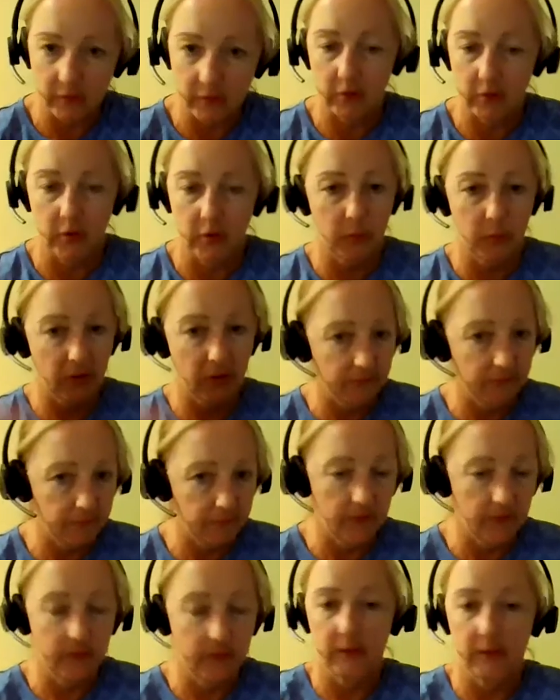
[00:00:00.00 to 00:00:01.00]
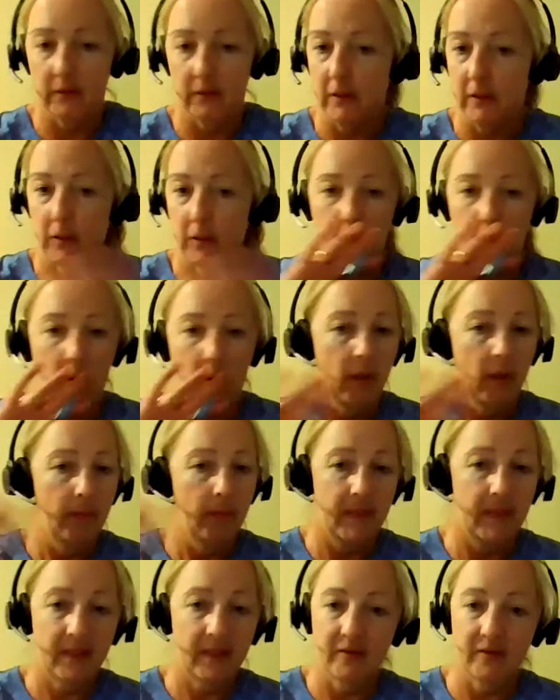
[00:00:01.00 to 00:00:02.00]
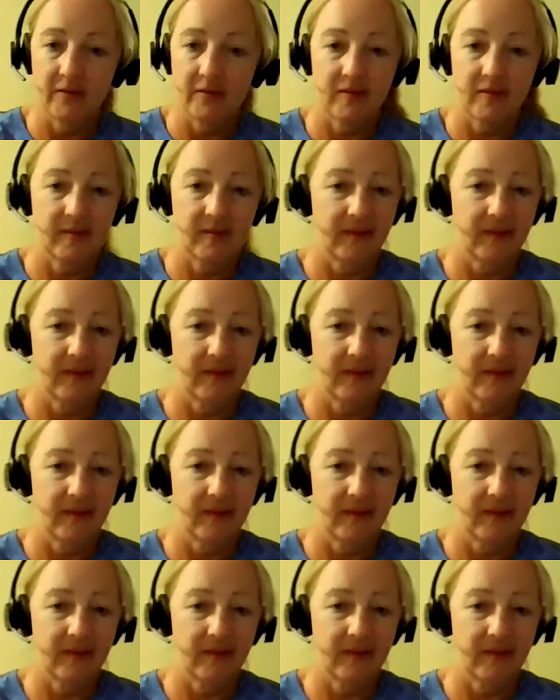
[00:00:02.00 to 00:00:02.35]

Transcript: to your boyfriend, and, because